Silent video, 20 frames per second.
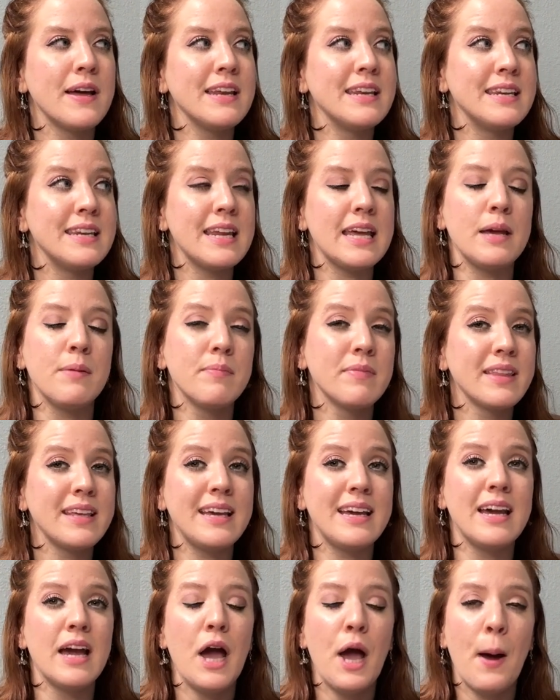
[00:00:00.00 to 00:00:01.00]

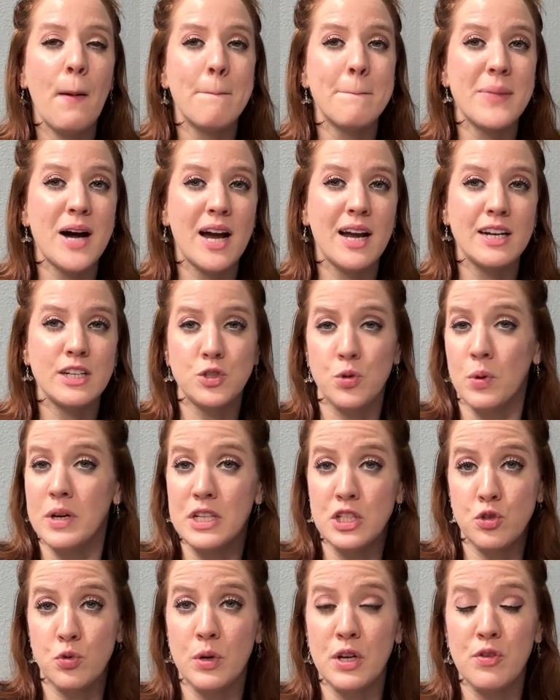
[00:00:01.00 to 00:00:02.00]
namely my twenty
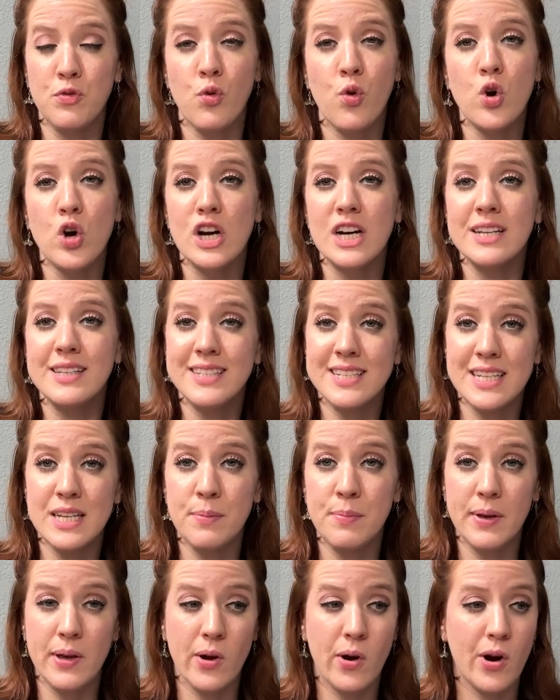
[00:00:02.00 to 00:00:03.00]
twenty-four T
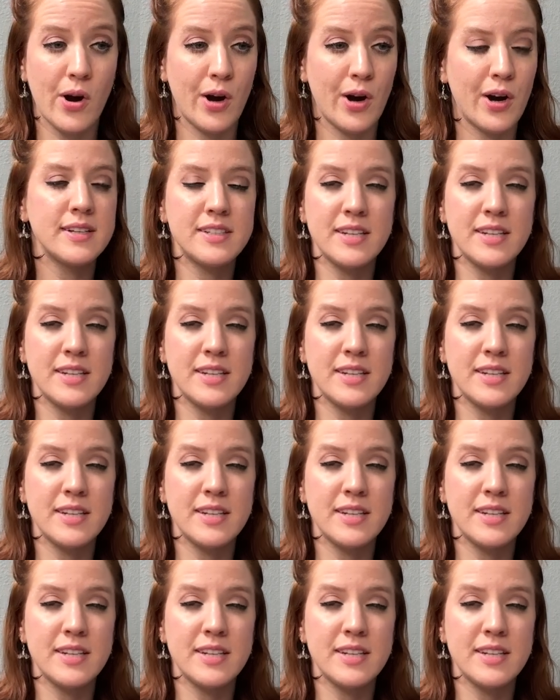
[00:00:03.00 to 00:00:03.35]
B R.